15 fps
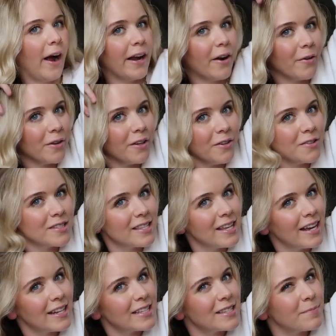I don't use
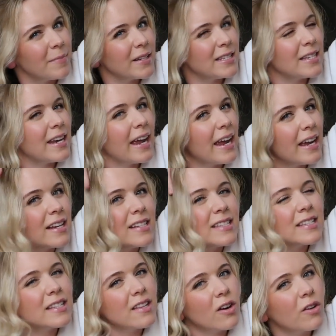this, but today
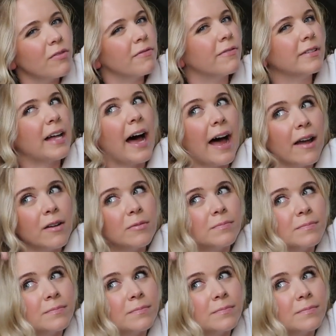it's a little flat.